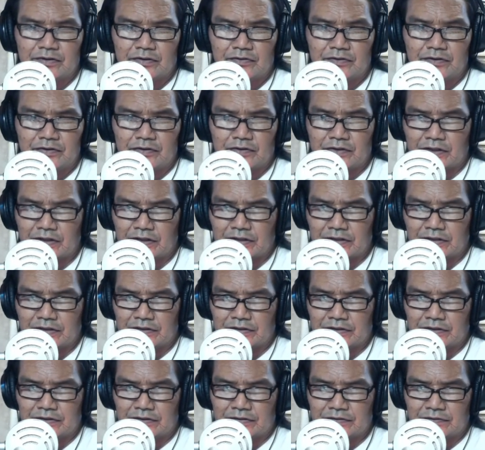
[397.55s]
but we don't care
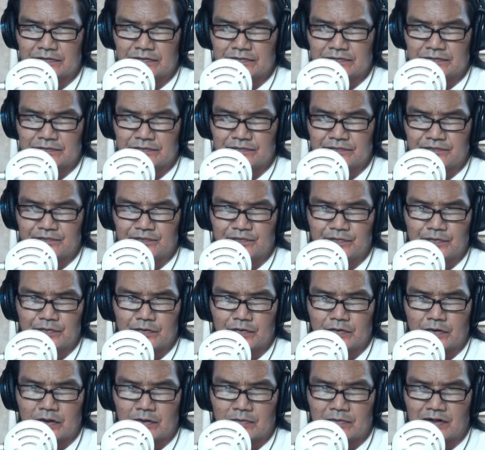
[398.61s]
you know
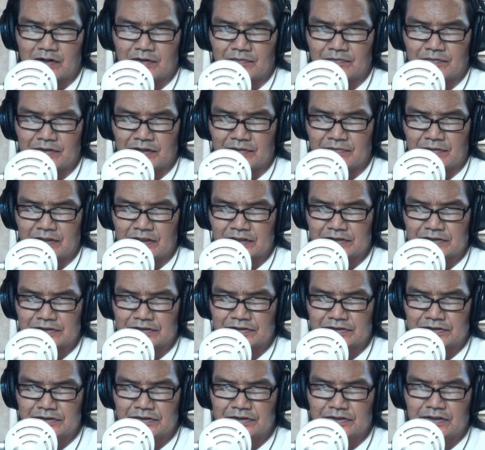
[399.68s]
well about big
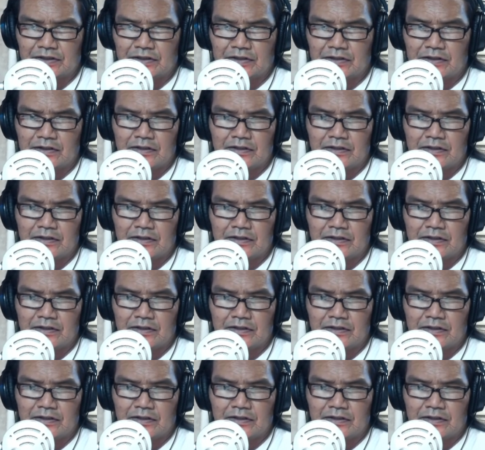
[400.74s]
monsters